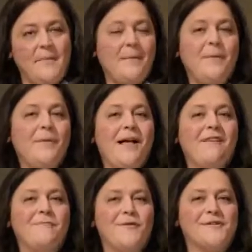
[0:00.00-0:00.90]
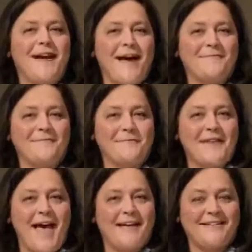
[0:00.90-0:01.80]
Maybe we'll have more time for
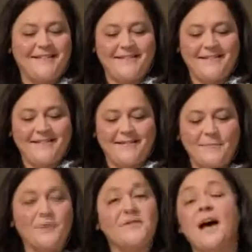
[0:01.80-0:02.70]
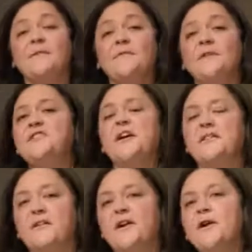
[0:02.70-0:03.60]
that, more time for each
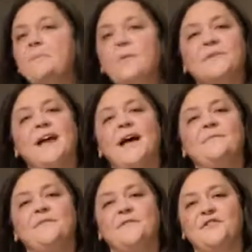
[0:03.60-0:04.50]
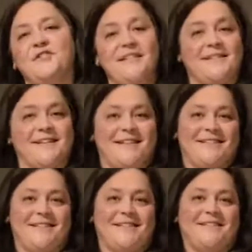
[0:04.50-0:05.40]
other, more time for
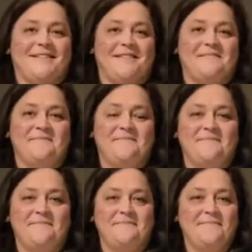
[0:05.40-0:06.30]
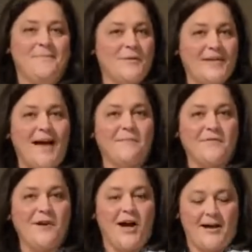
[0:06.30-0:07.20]
Jesus, more time
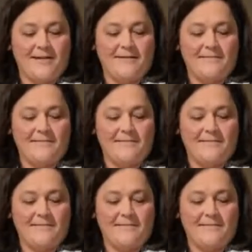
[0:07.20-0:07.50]
for God.